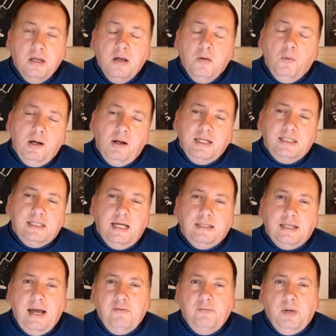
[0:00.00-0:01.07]
When I sat
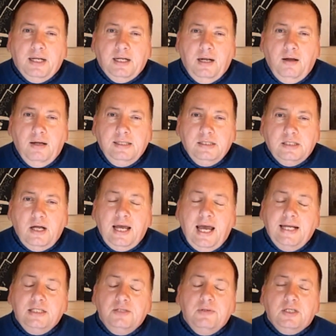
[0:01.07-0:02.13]
down with my clients, I
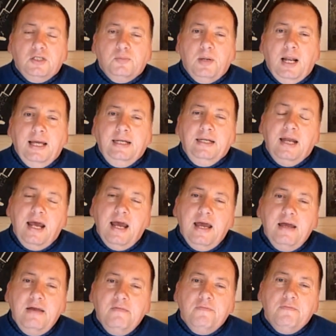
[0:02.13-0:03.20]
had to explain
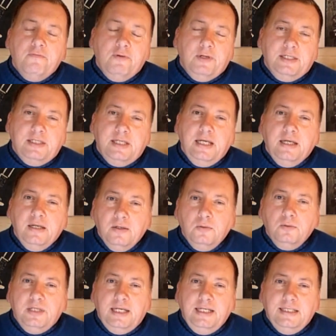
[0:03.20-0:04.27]
every single
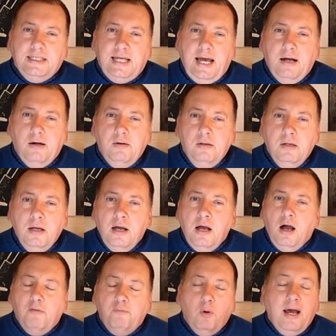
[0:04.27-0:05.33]
detail
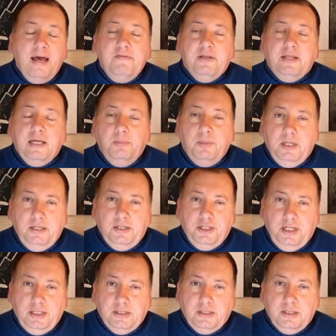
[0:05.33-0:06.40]
of whatever they
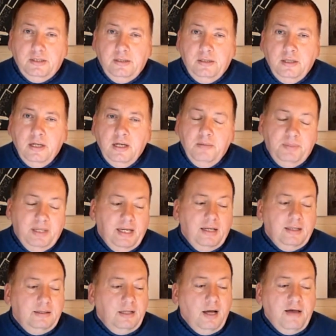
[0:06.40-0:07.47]
purchased, be it
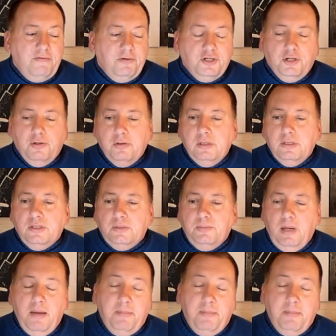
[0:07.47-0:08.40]
life assurance, a